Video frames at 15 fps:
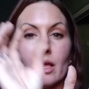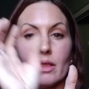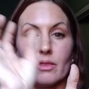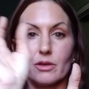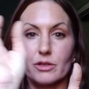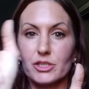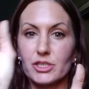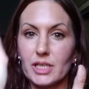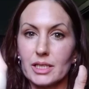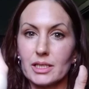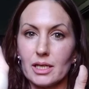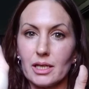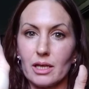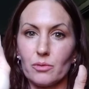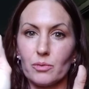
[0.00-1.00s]
There's
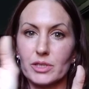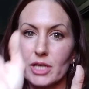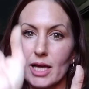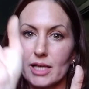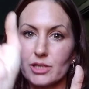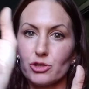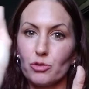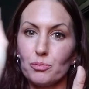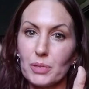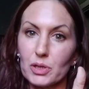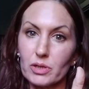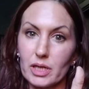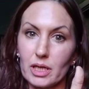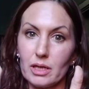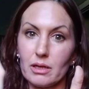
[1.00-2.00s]
dignity, which has
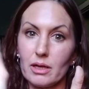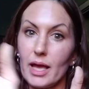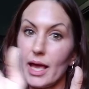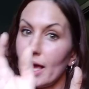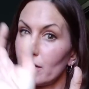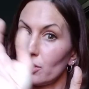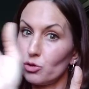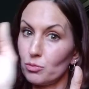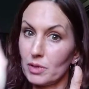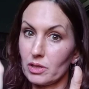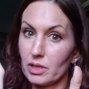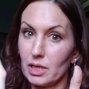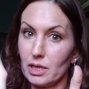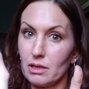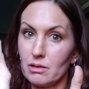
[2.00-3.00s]
nobility and
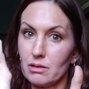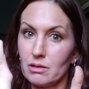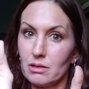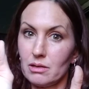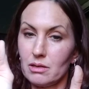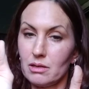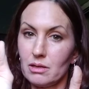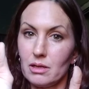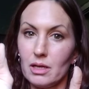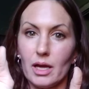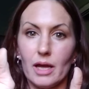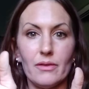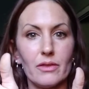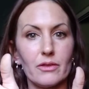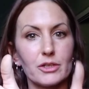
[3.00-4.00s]
humility.
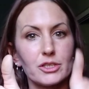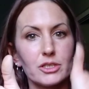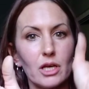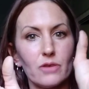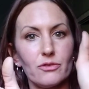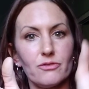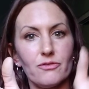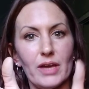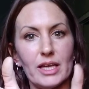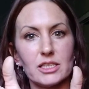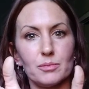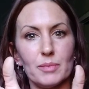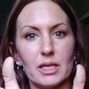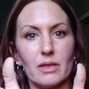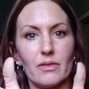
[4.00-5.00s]
And then there's
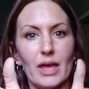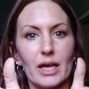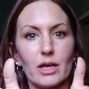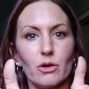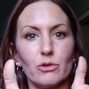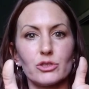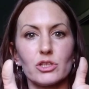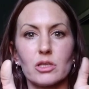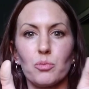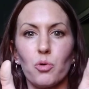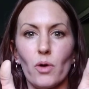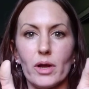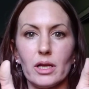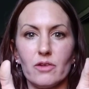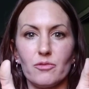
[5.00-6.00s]
self-effacement that goes to the
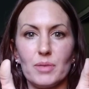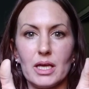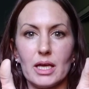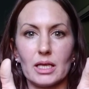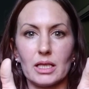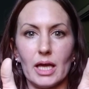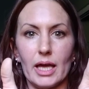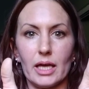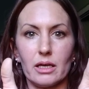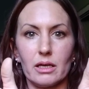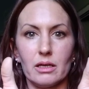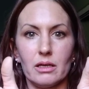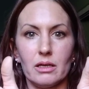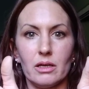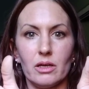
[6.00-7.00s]
point of being like,
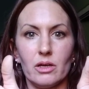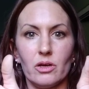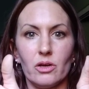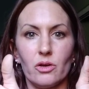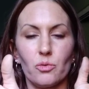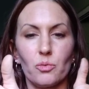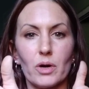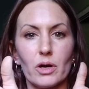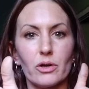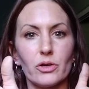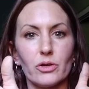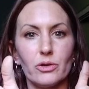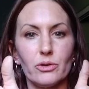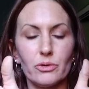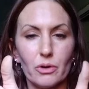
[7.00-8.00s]
where
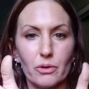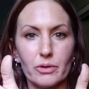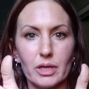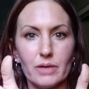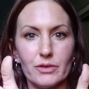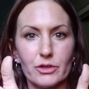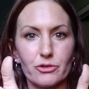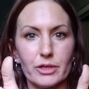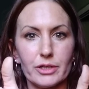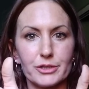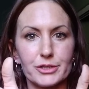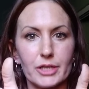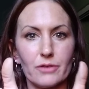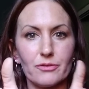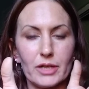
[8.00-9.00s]
you don't even treat
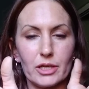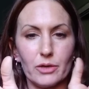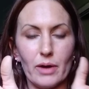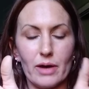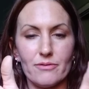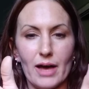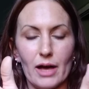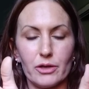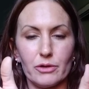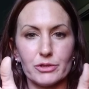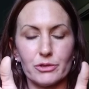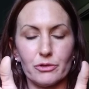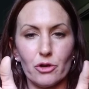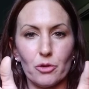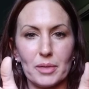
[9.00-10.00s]
yourself like you have value,
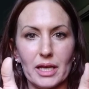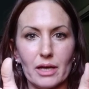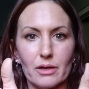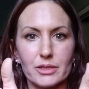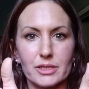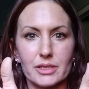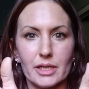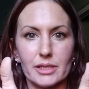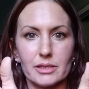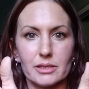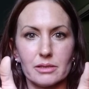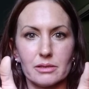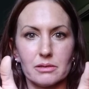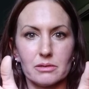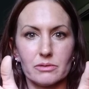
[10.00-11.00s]
so nobody else does,
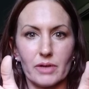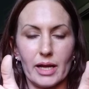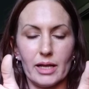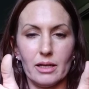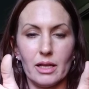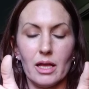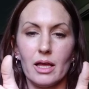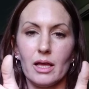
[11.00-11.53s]
right?